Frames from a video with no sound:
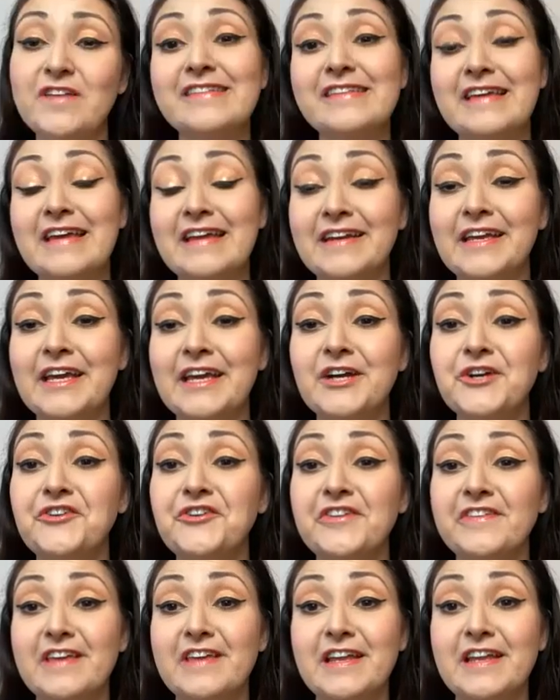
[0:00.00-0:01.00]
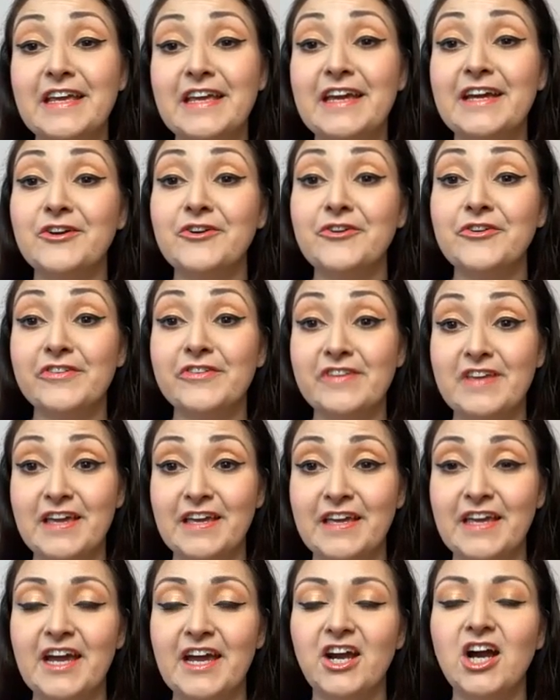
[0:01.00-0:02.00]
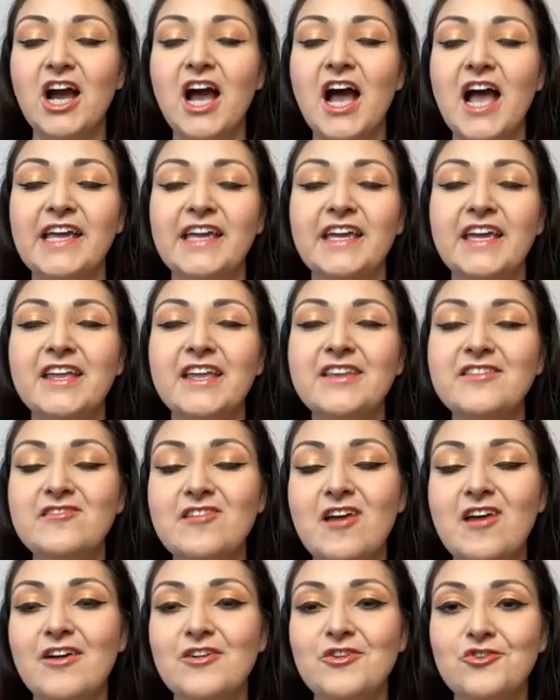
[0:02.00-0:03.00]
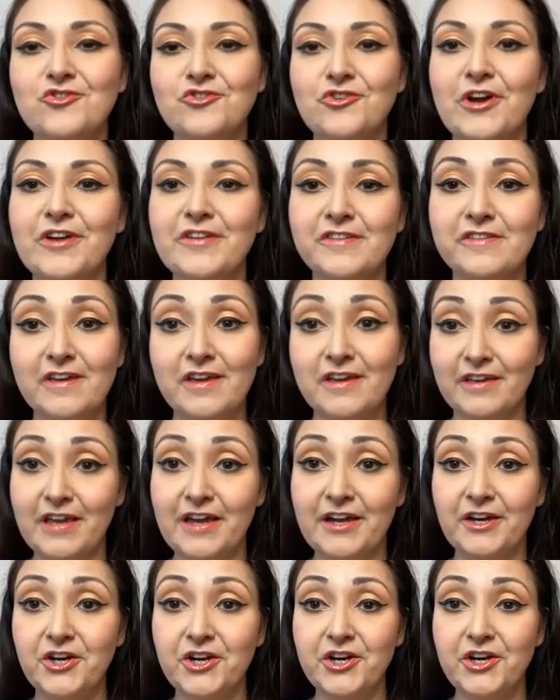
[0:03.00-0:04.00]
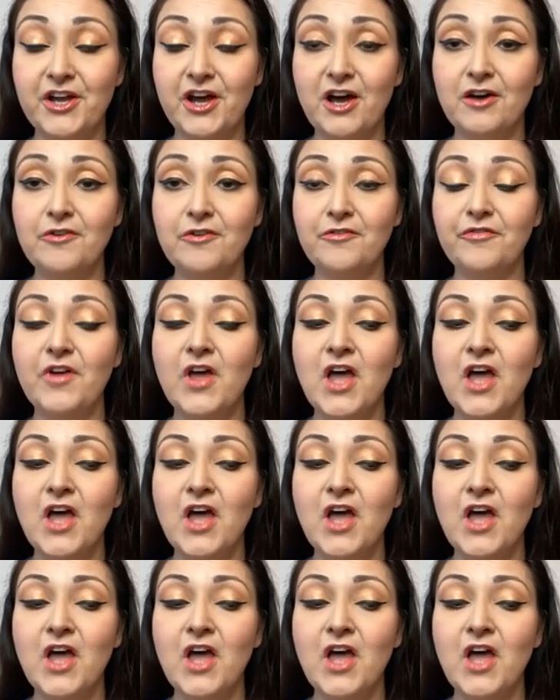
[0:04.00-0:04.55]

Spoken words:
skincare, skincare, skincare. I cannot stress skincare enough.